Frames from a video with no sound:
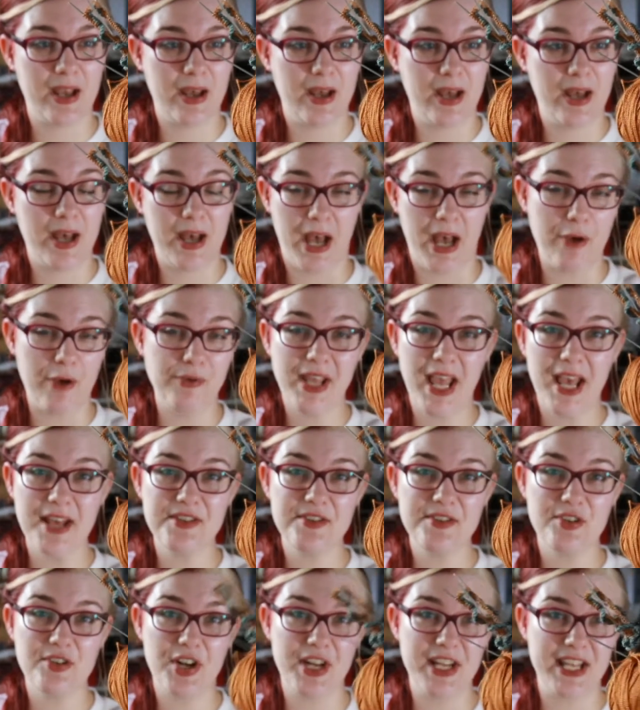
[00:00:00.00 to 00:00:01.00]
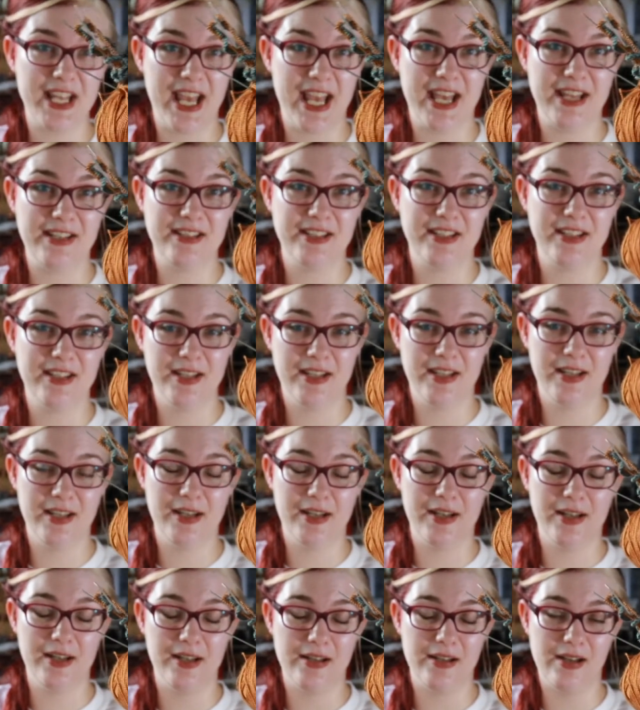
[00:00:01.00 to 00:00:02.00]
will cast it on again
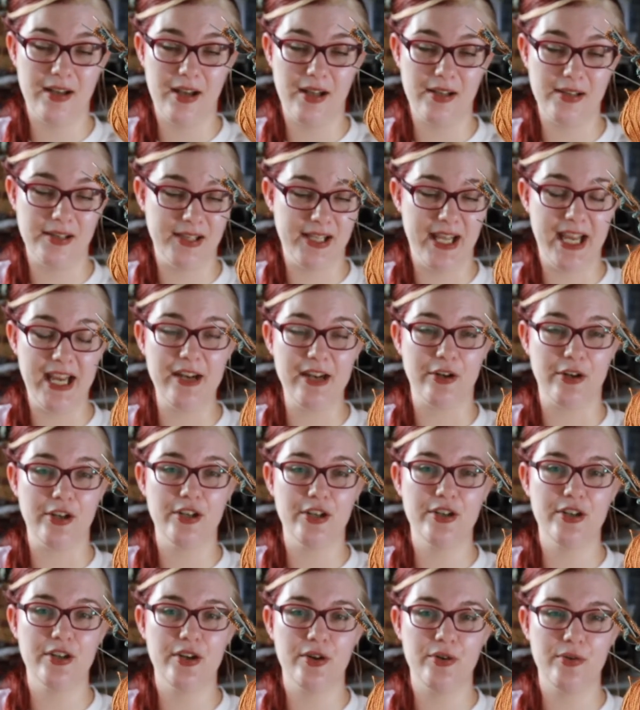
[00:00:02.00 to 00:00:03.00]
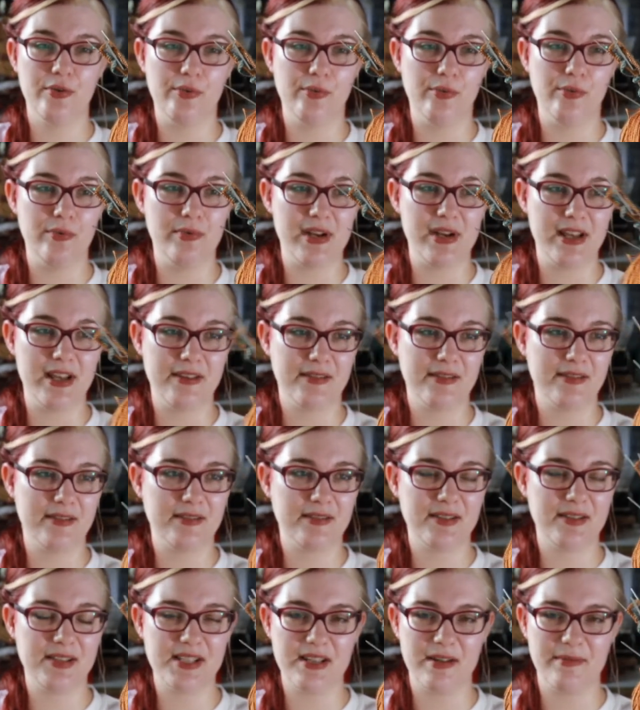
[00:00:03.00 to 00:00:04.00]
later with
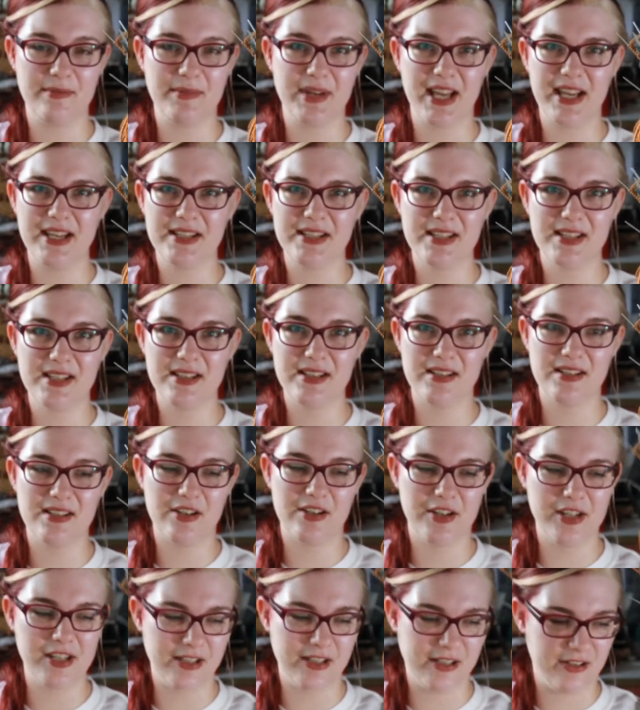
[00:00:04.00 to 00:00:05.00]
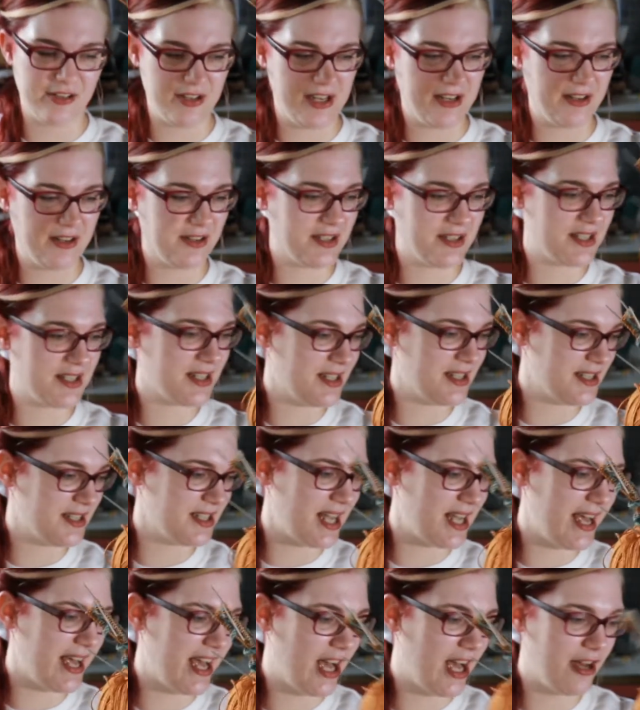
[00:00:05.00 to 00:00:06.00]
some nice circular needles, because
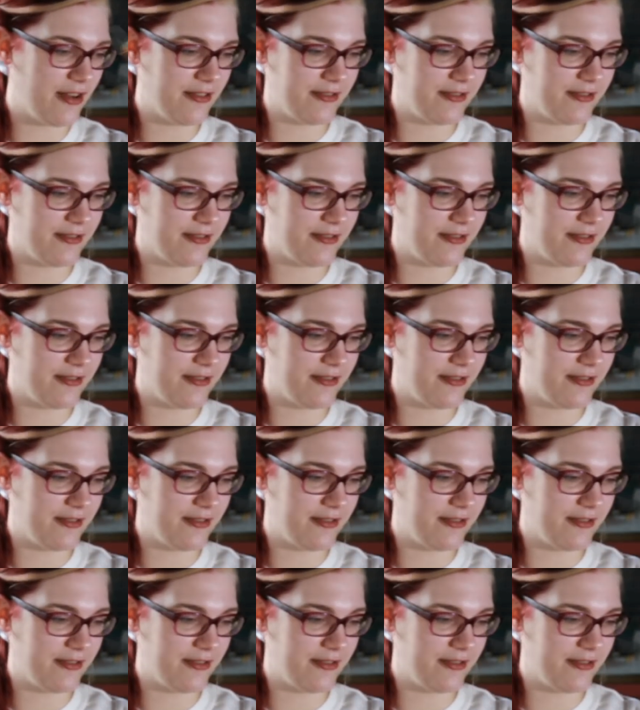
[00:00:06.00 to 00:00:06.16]
I have